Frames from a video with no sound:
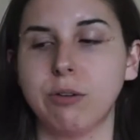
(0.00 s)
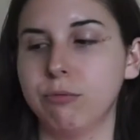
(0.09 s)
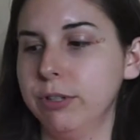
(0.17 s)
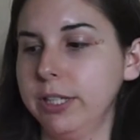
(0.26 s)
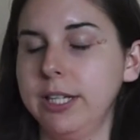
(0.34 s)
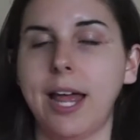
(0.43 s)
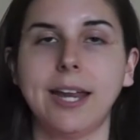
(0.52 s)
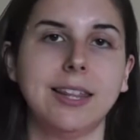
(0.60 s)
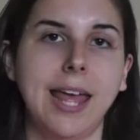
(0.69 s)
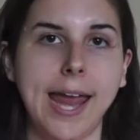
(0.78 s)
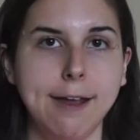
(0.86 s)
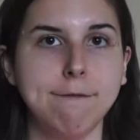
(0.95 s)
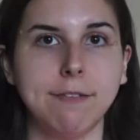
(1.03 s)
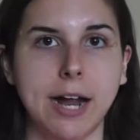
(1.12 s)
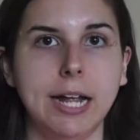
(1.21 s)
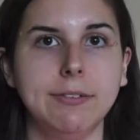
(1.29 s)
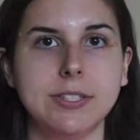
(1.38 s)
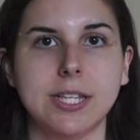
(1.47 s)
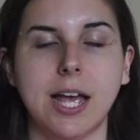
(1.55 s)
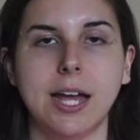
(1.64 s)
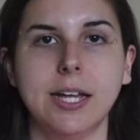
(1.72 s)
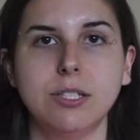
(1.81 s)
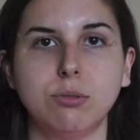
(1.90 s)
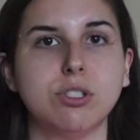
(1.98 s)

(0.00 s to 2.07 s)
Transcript: I really like the A5 size,